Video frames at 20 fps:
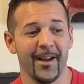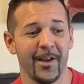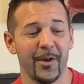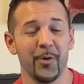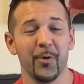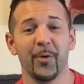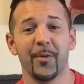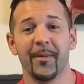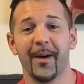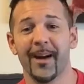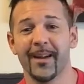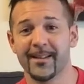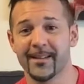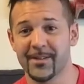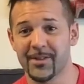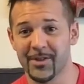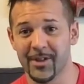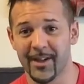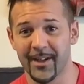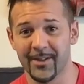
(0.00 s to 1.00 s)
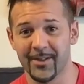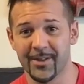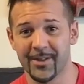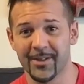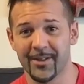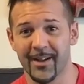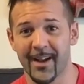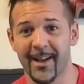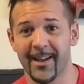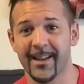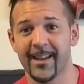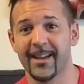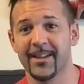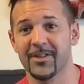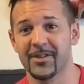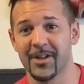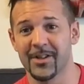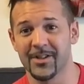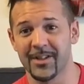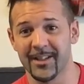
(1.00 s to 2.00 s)
who am I to judge? I can't
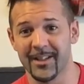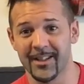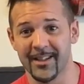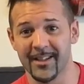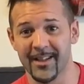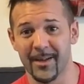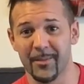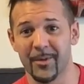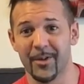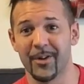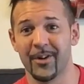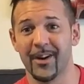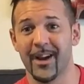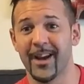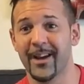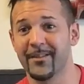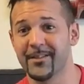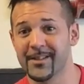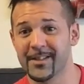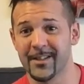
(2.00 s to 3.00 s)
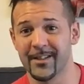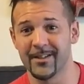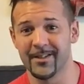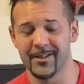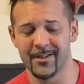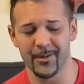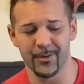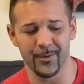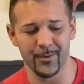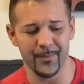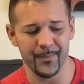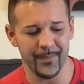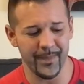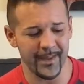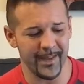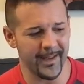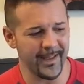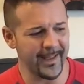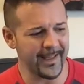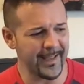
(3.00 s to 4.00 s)
judge and condemn her. I have sinned too.
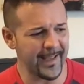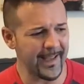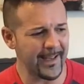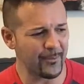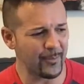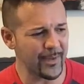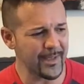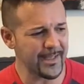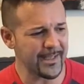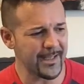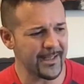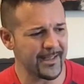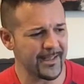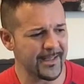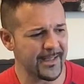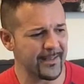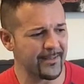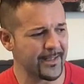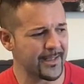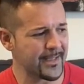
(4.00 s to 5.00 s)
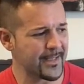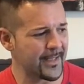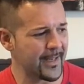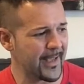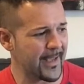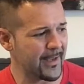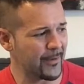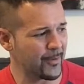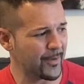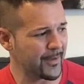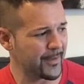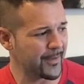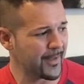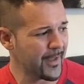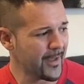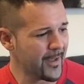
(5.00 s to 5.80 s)
And again, we see this even today with